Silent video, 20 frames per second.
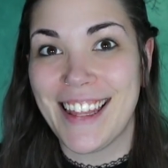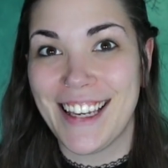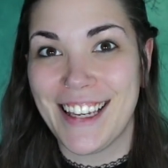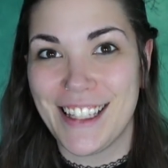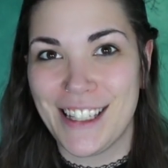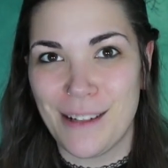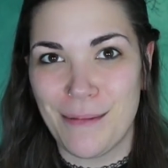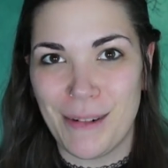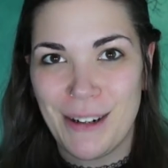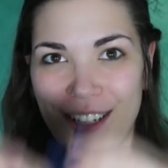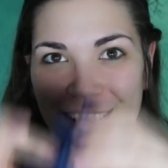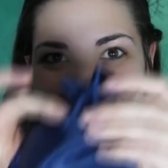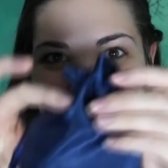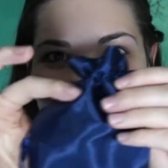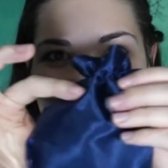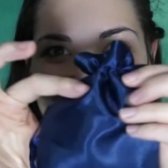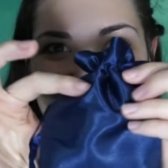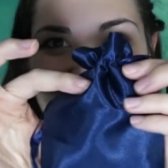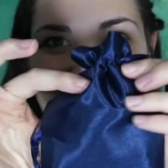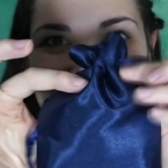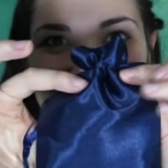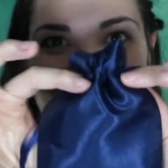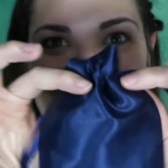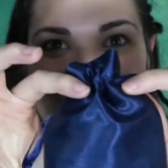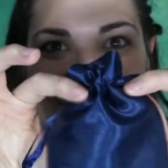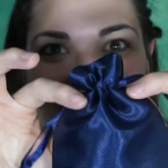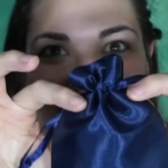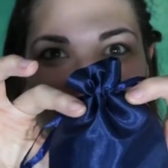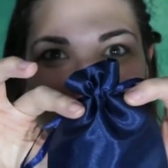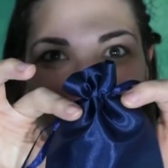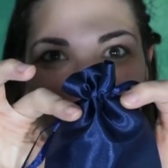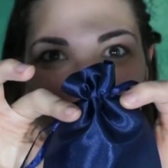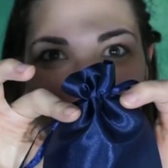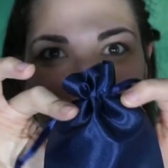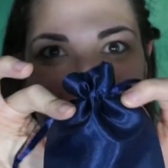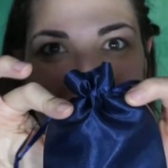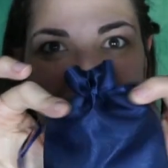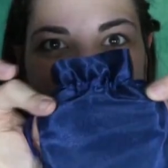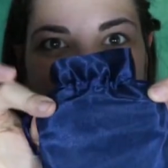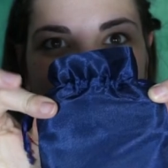think it's a bracelet. So this is our little
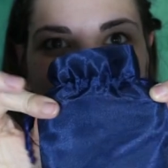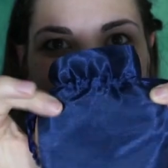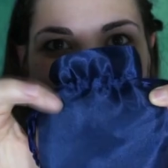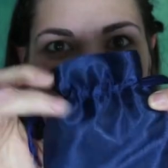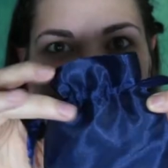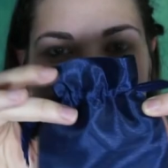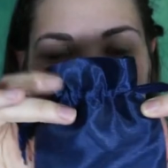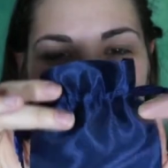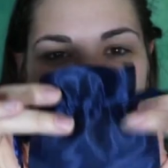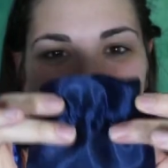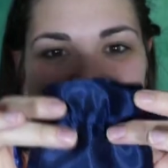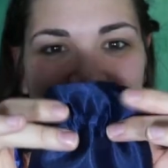baggie.